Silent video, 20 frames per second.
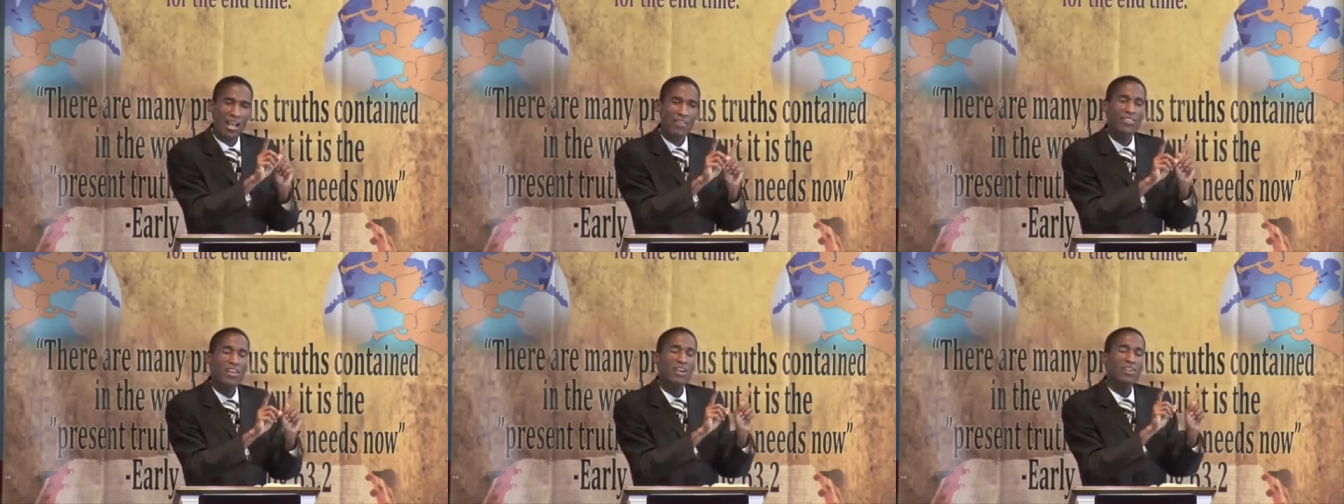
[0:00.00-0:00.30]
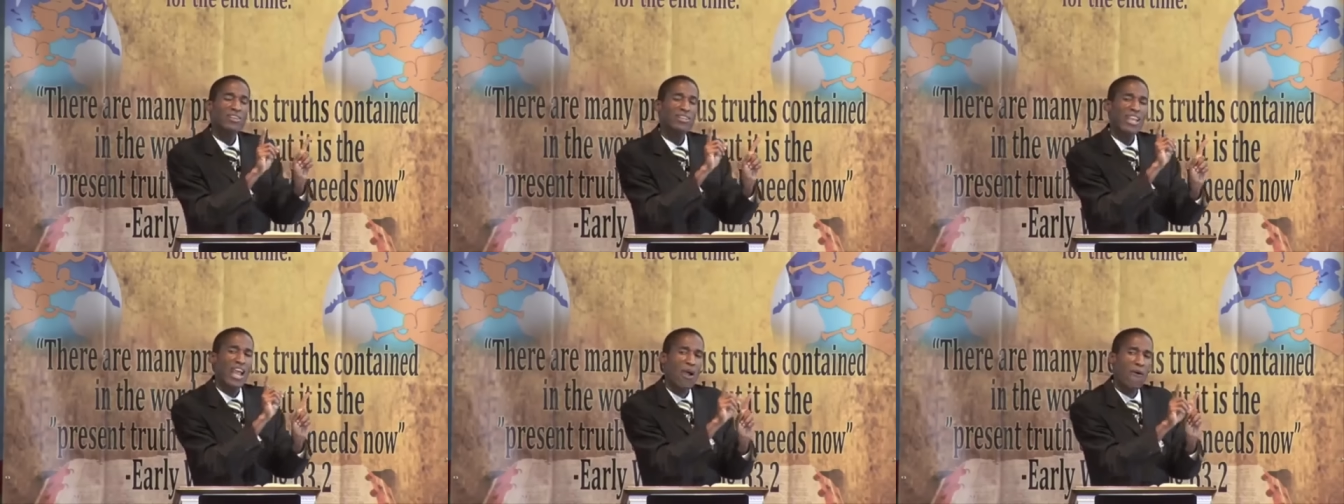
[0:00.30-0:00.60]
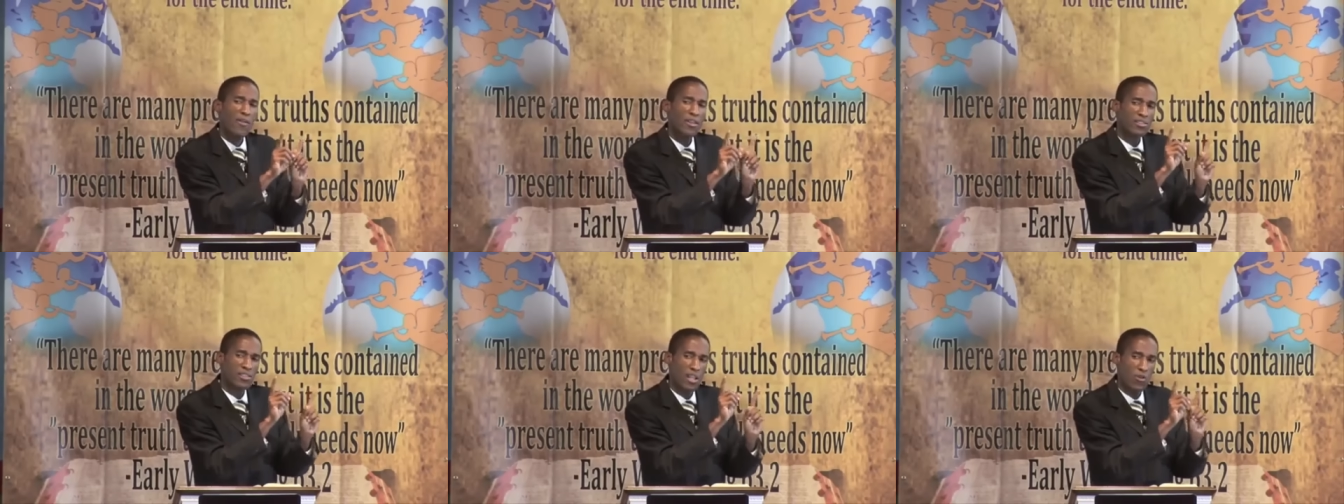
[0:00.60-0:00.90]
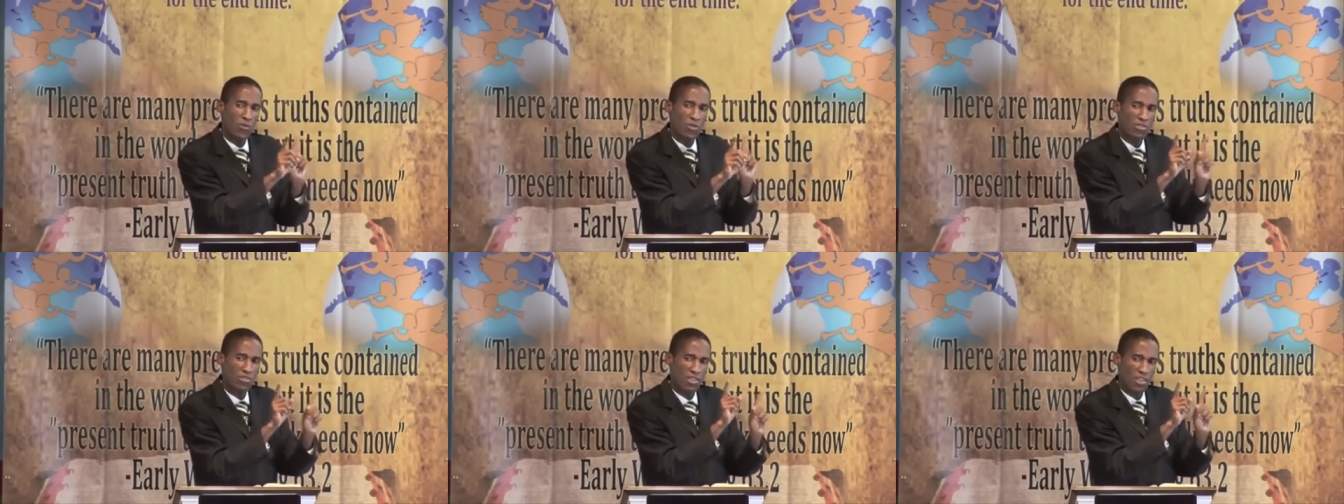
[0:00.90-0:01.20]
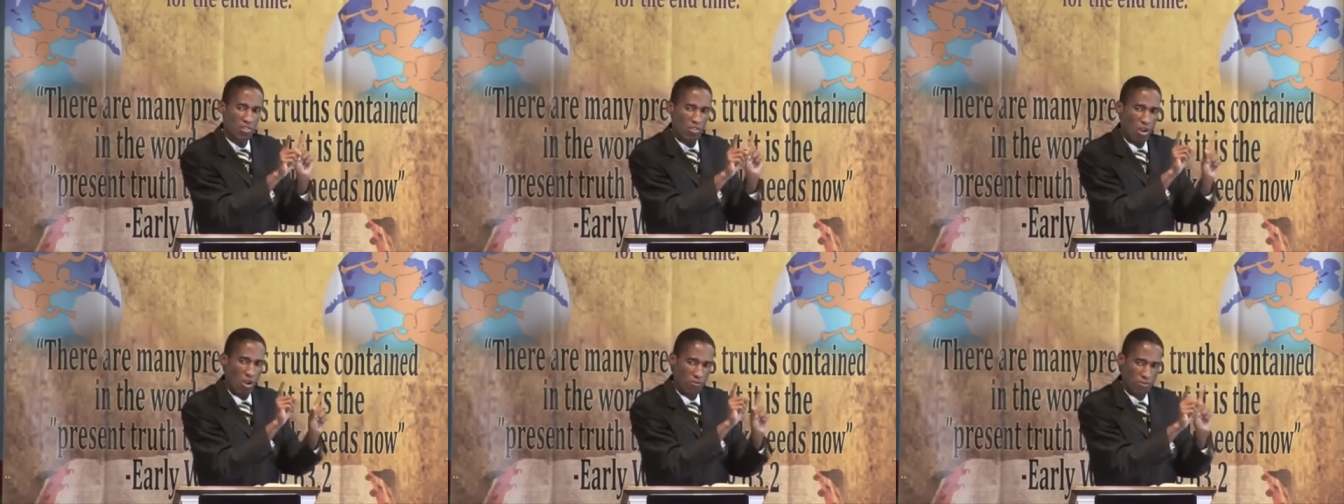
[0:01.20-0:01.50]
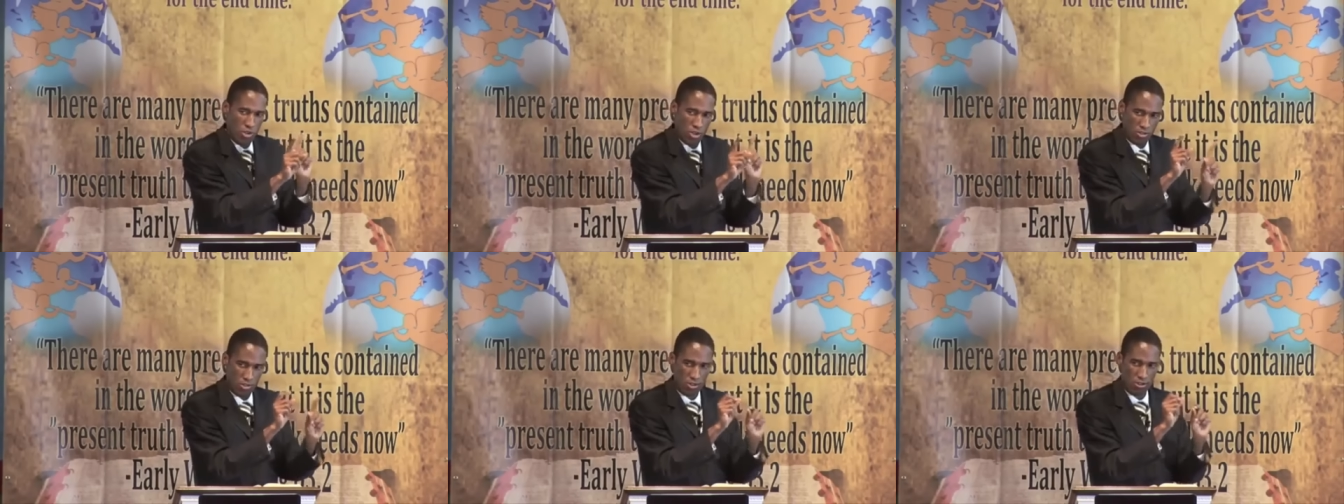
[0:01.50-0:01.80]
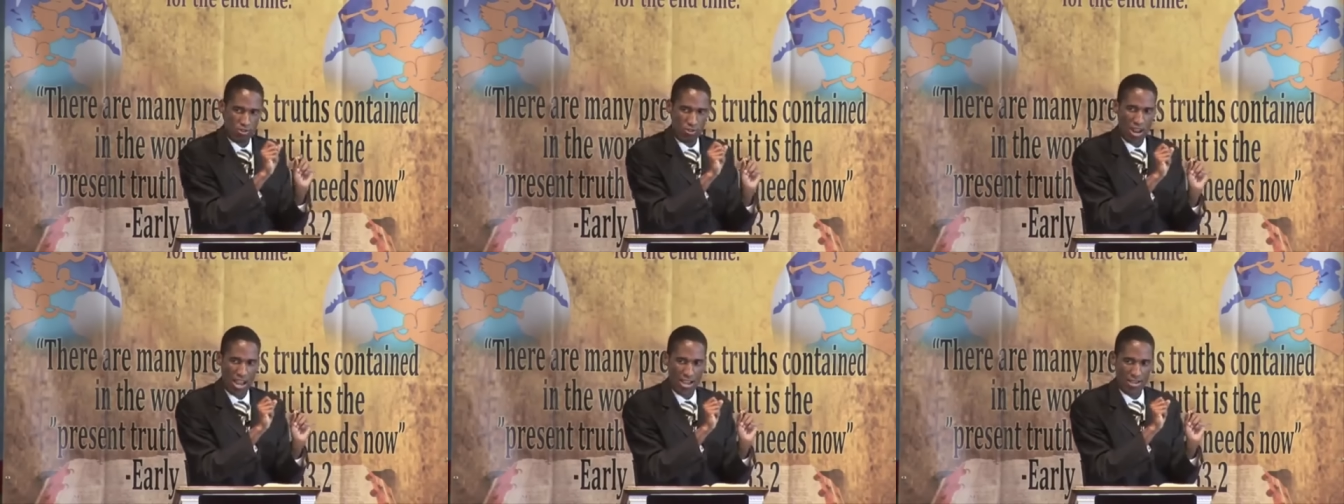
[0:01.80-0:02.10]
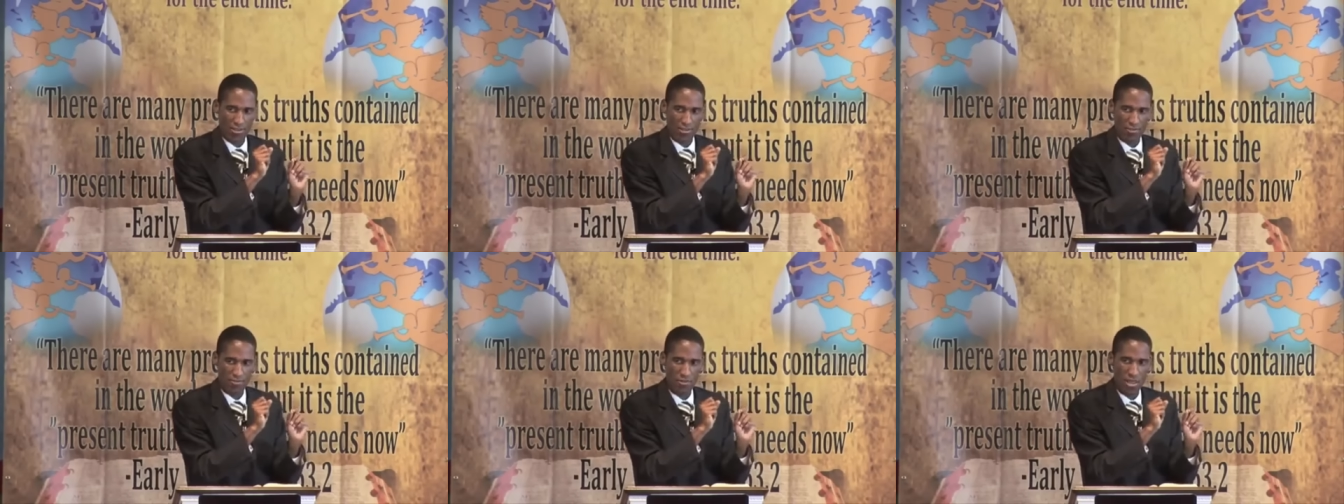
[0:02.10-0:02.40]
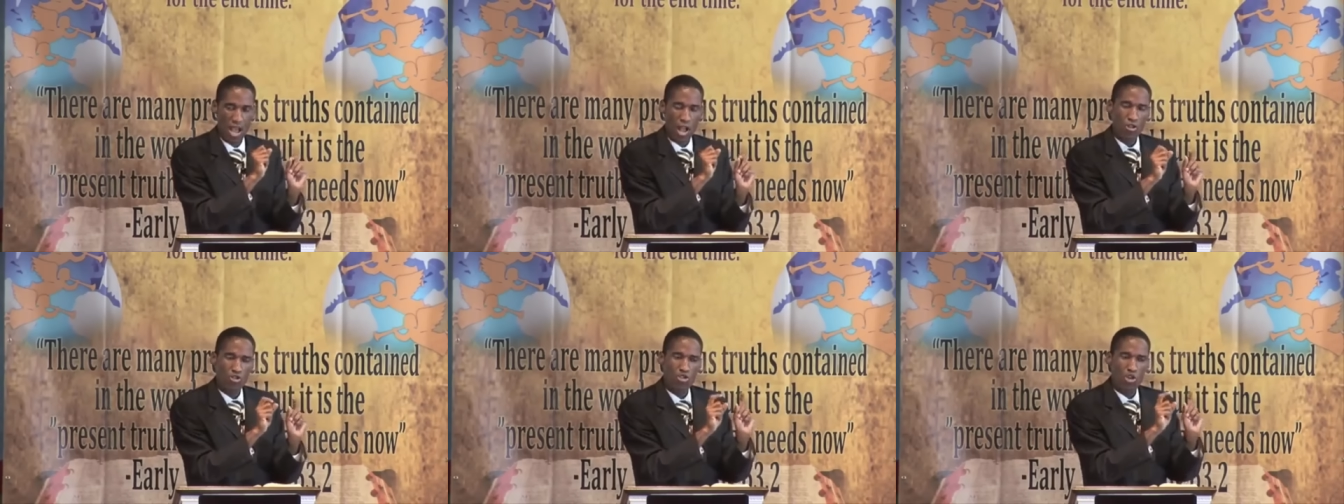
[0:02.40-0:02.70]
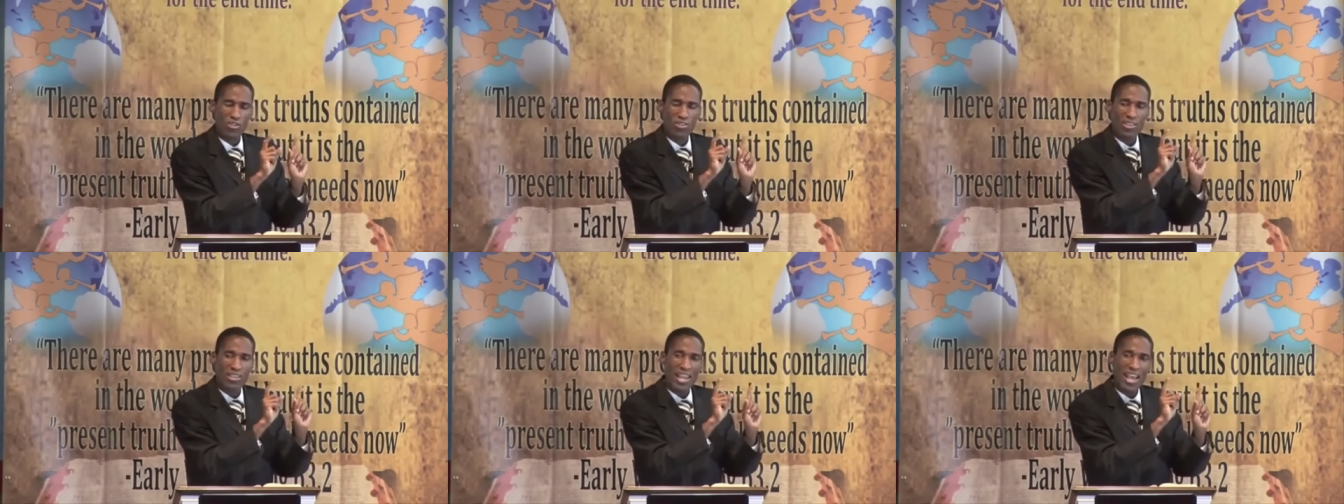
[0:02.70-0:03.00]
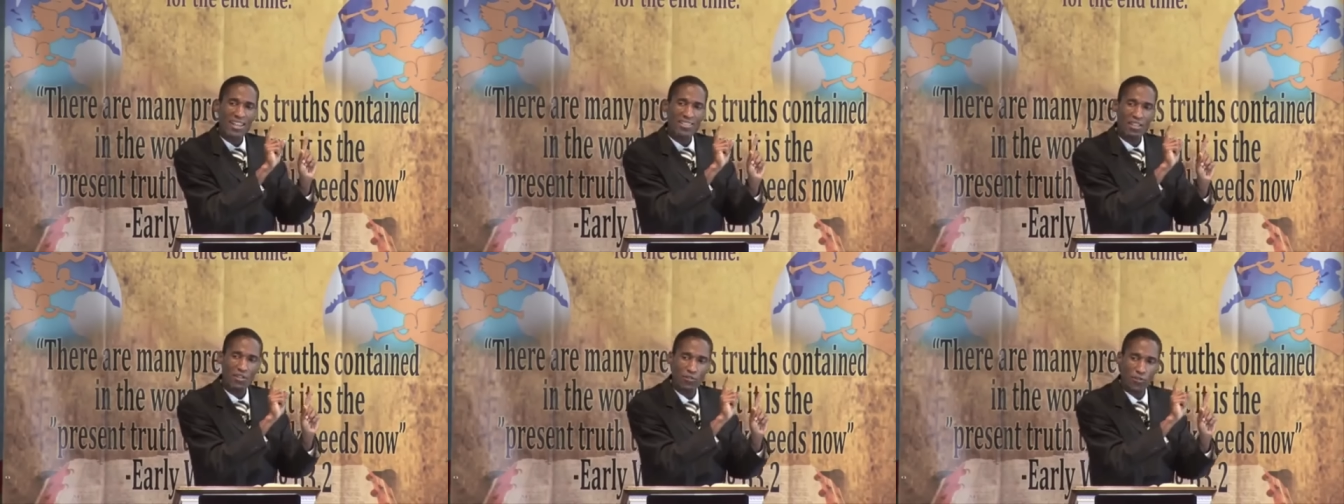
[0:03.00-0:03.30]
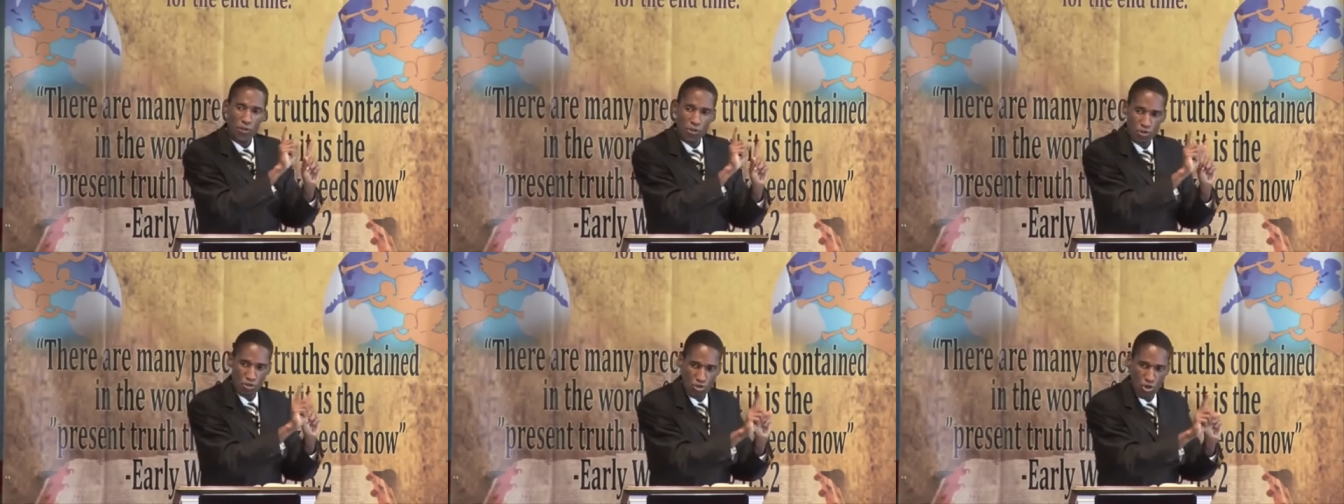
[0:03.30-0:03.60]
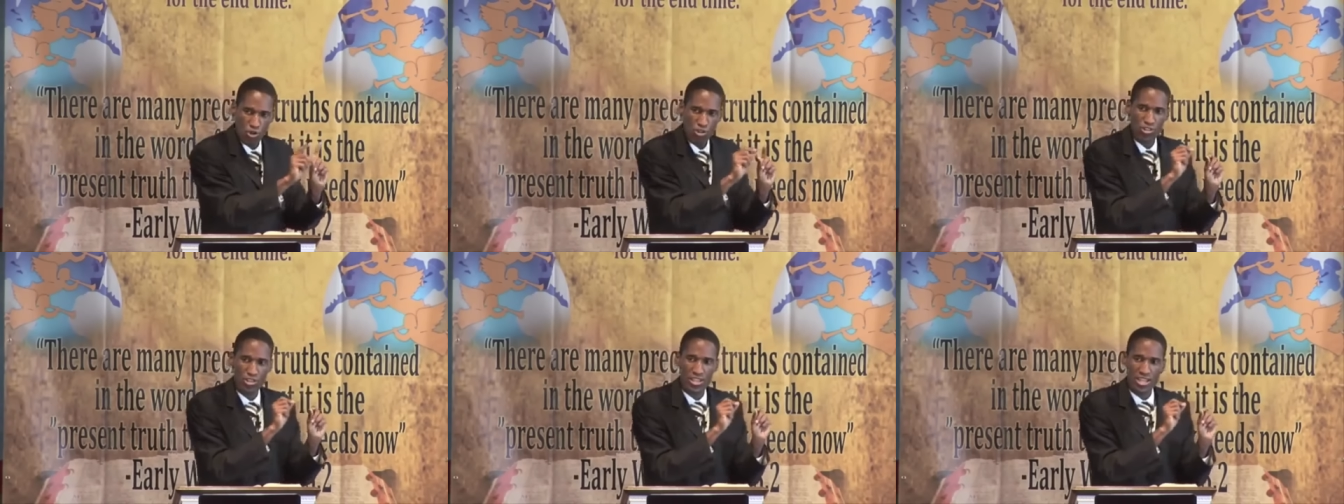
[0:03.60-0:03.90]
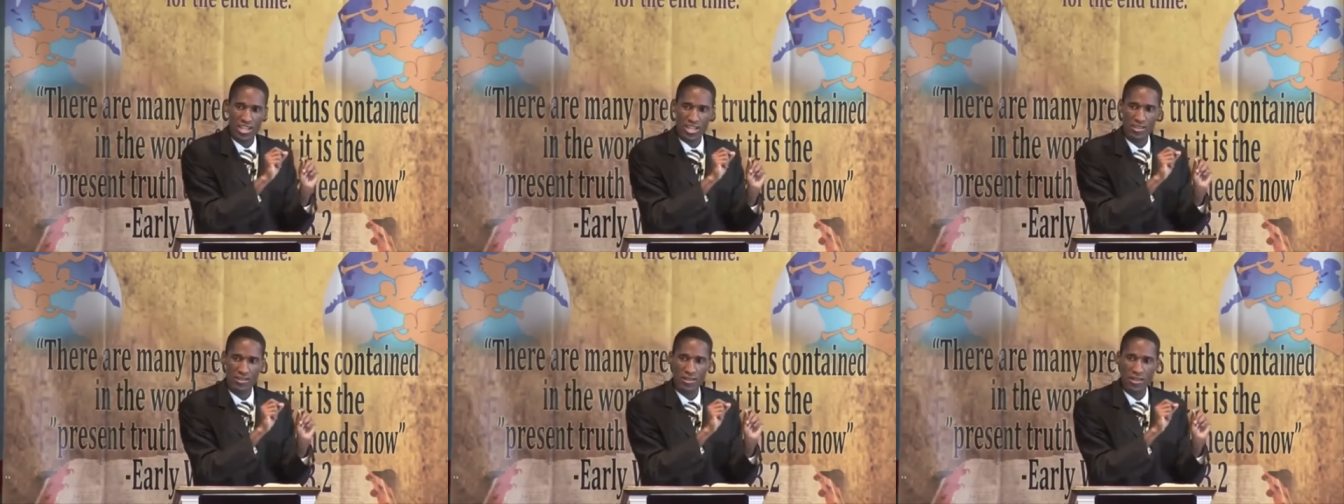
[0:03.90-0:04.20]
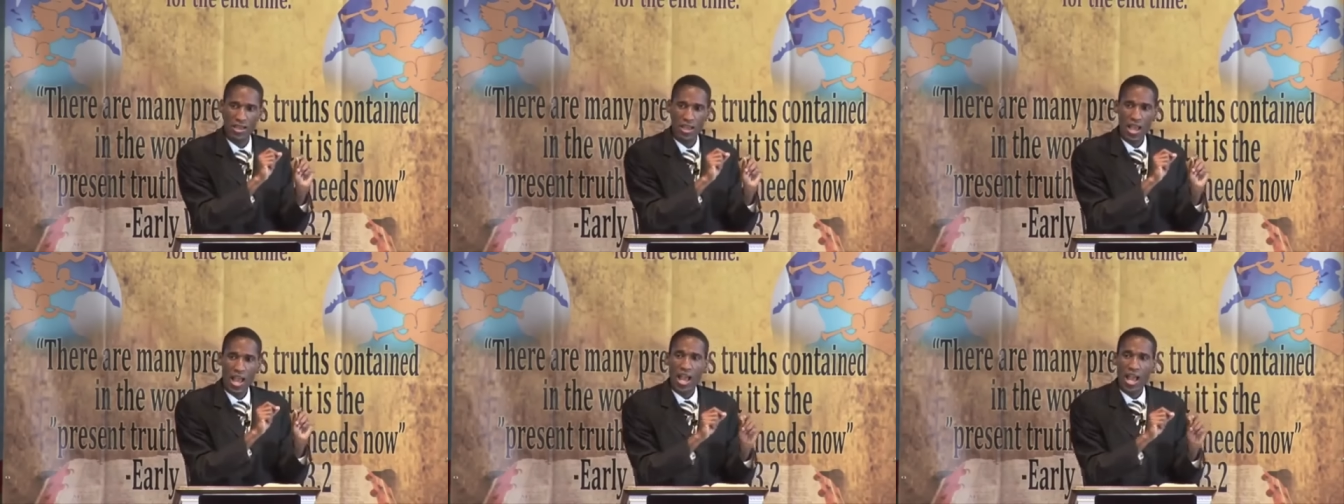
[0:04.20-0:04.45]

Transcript: the characteristics of Jesus Christ? Just like the first church did.